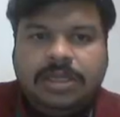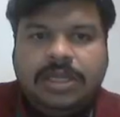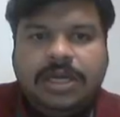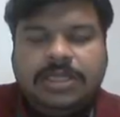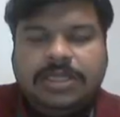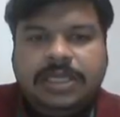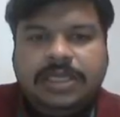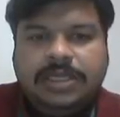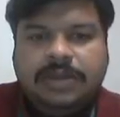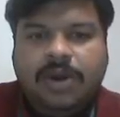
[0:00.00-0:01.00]
That is,
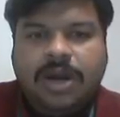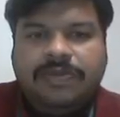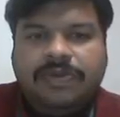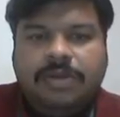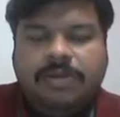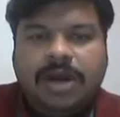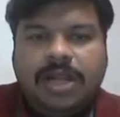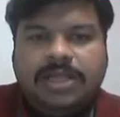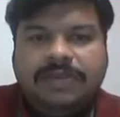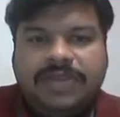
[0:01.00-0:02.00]
in the waterfall
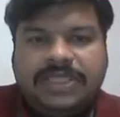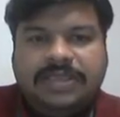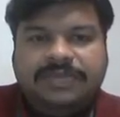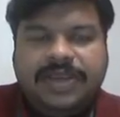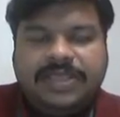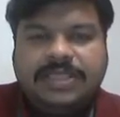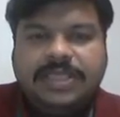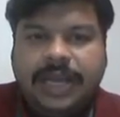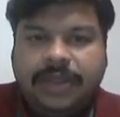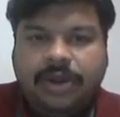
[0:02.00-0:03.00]
model, the first phase is
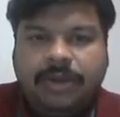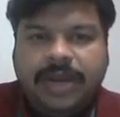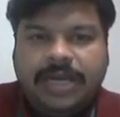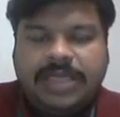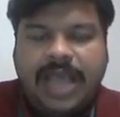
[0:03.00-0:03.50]
the requirements.